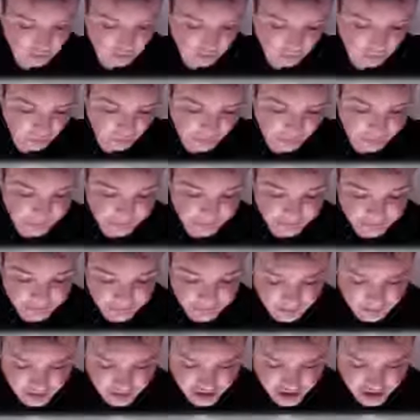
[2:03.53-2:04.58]
to
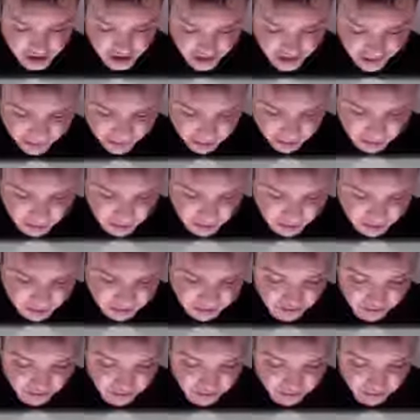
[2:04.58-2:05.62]
check out
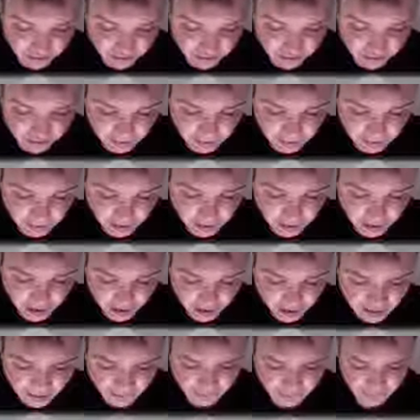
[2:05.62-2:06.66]
books and that sort of
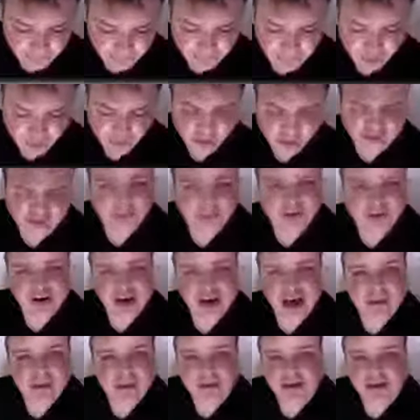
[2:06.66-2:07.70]
thing. And of course,
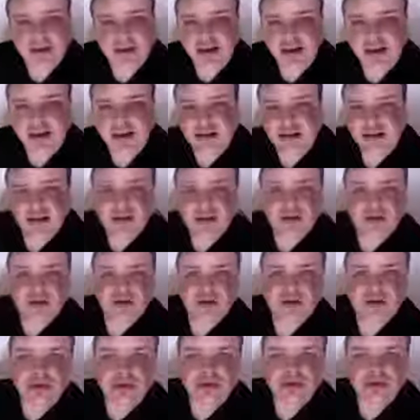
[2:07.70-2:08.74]
free app a day.
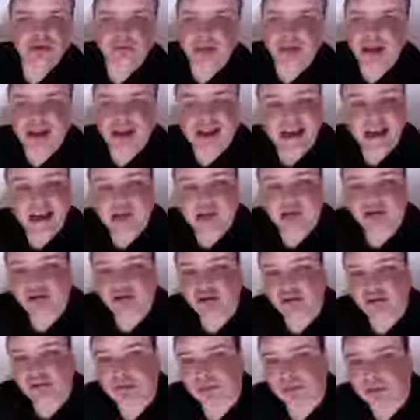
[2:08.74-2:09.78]
There's paid
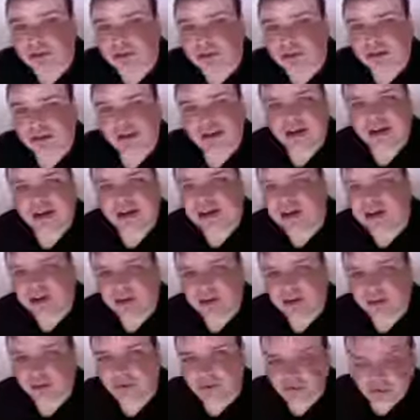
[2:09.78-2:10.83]
apps that are free. Got
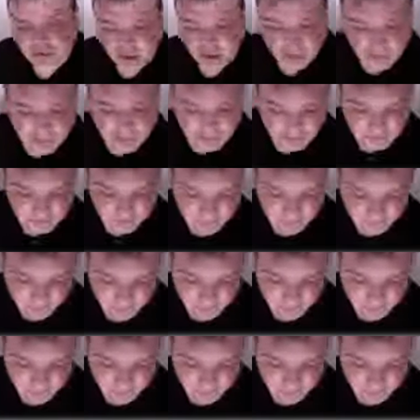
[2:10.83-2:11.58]
to check those out.